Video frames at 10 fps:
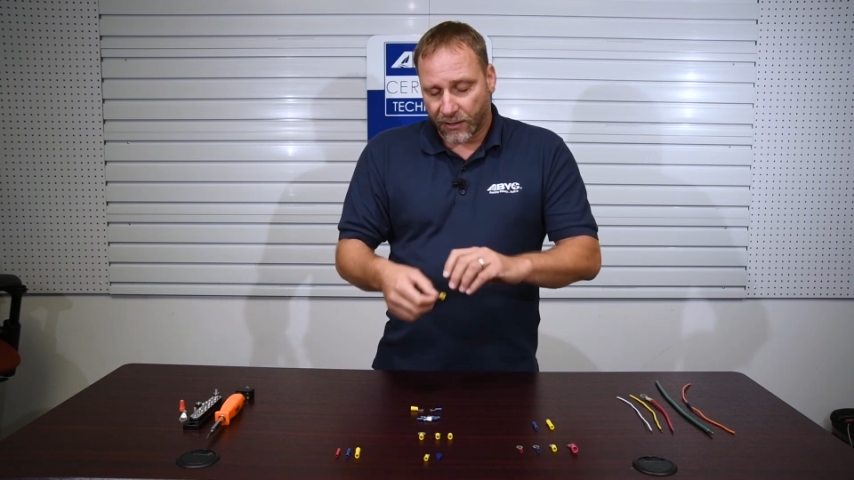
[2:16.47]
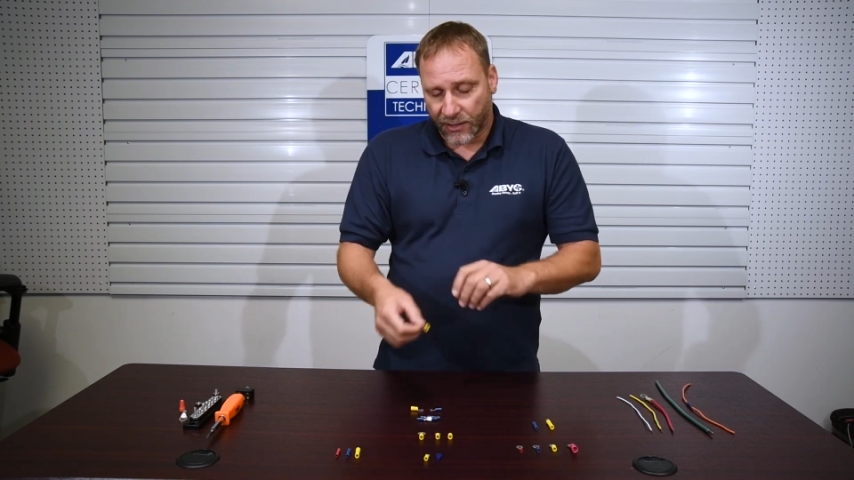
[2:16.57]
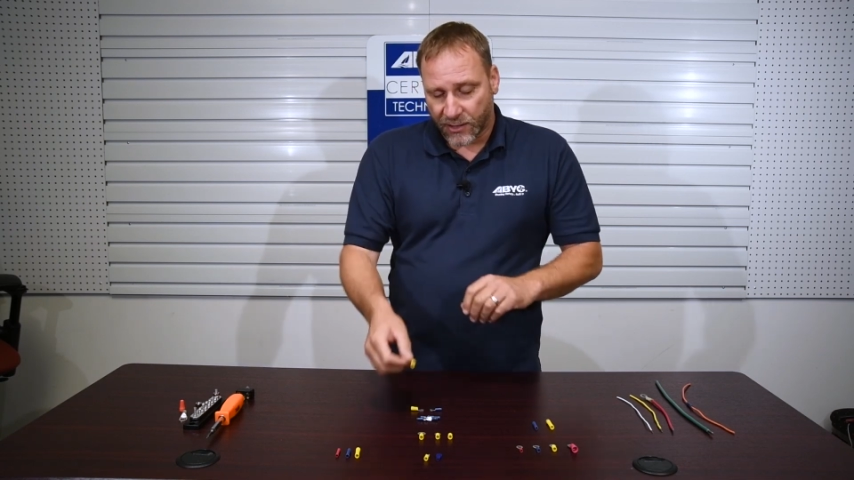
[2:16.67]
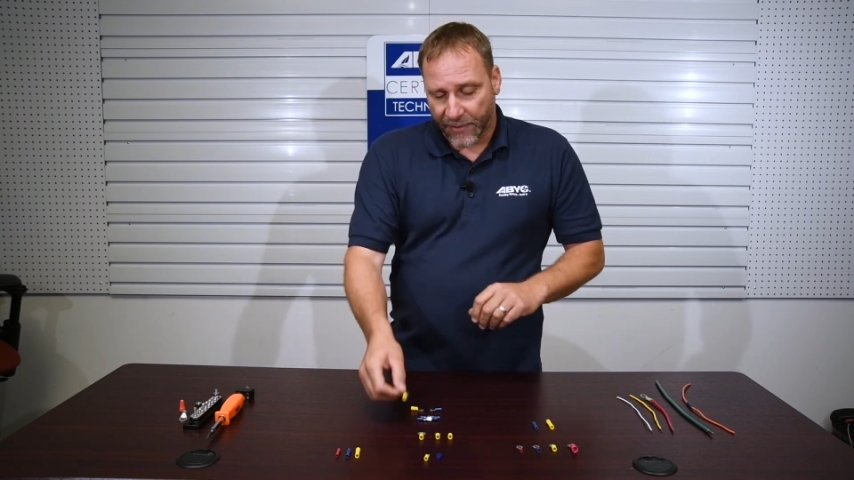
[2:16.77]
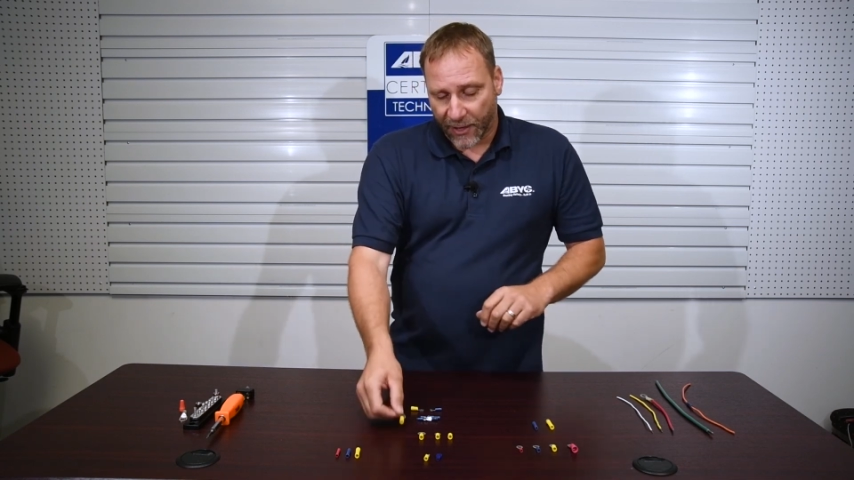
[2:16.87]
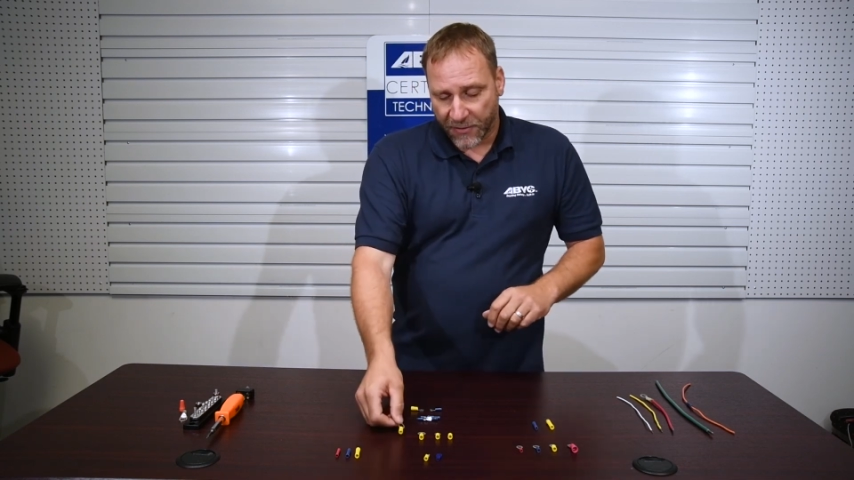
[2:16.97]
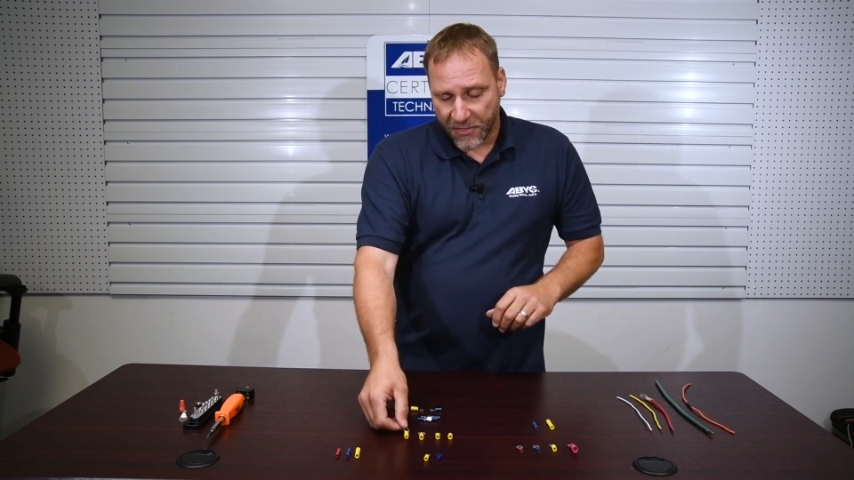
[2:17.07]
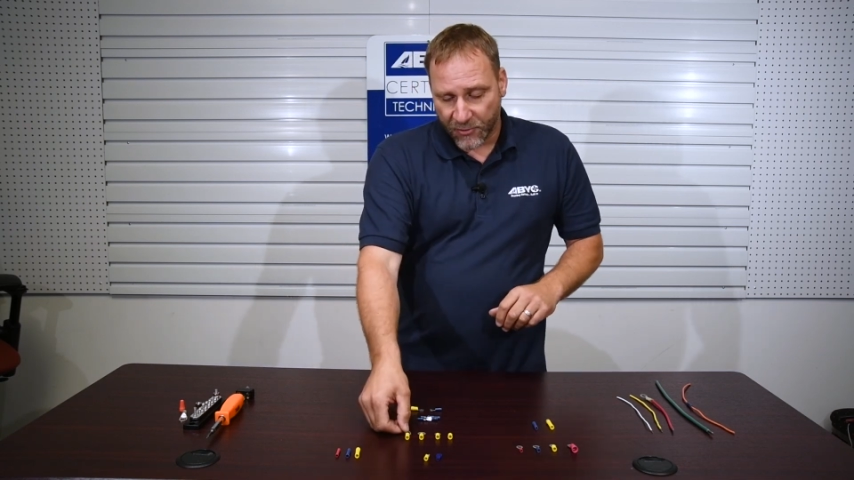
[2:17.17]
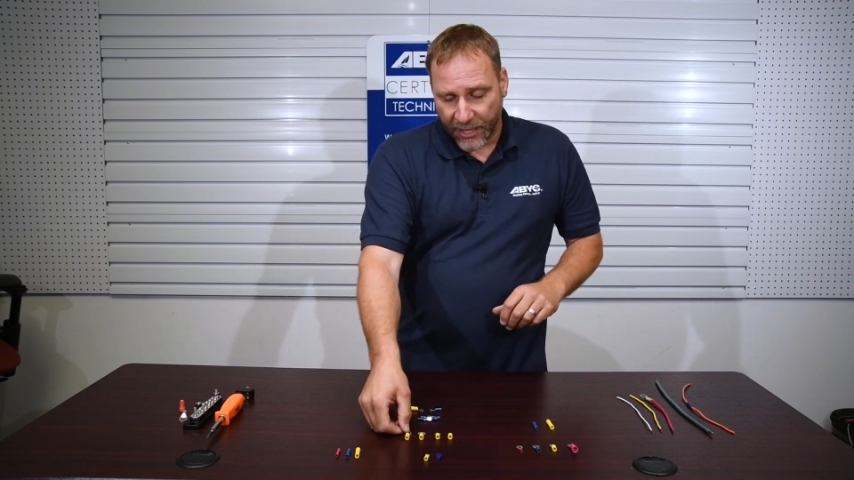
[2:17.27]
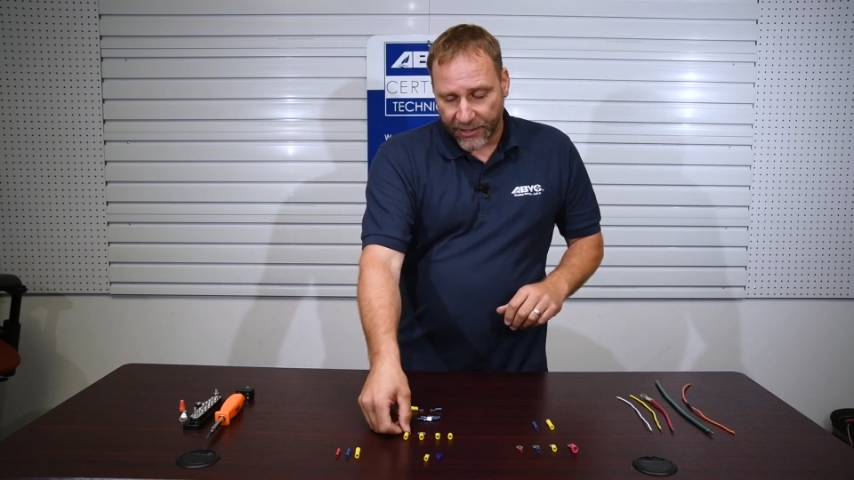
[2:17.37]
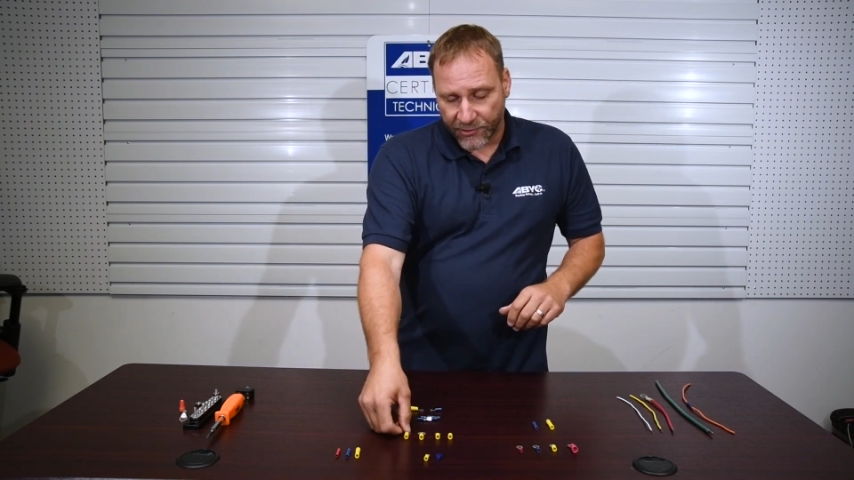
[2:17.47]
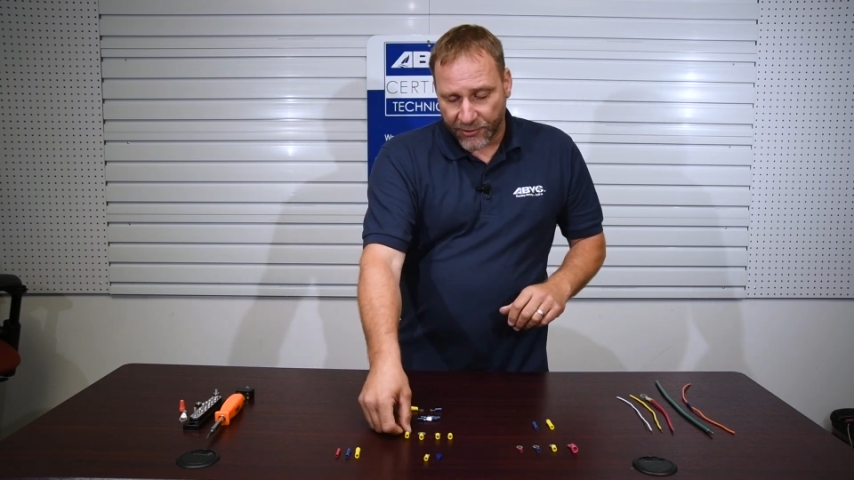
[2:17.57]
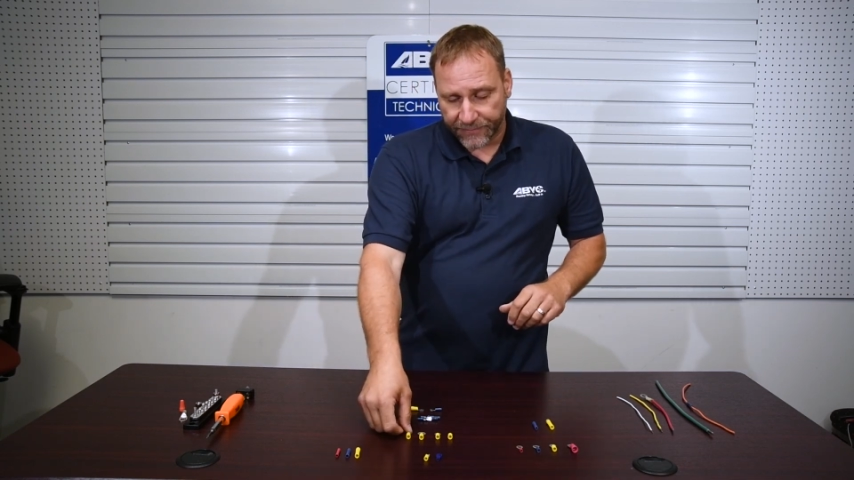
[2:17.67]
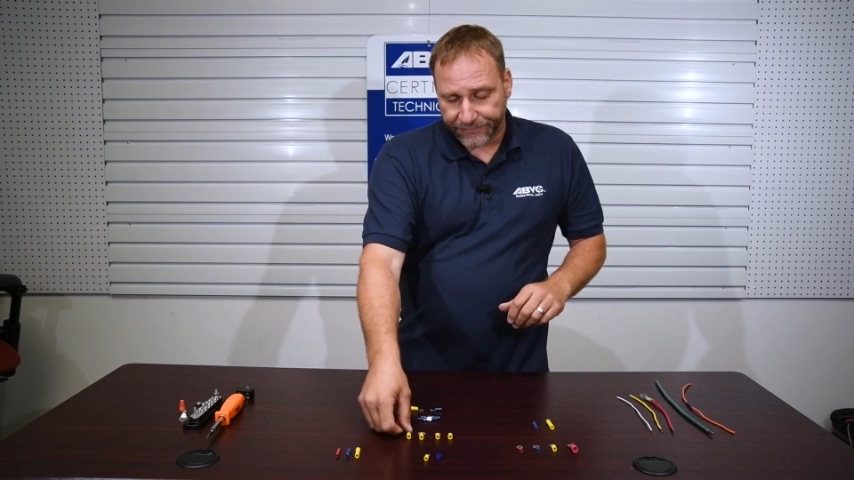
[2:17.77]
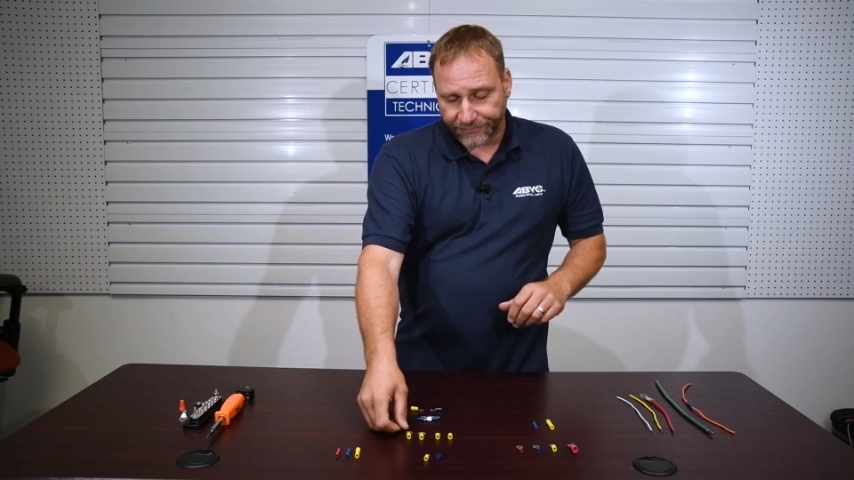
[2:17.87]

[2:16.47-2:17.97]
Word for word: It's about 3 eighths.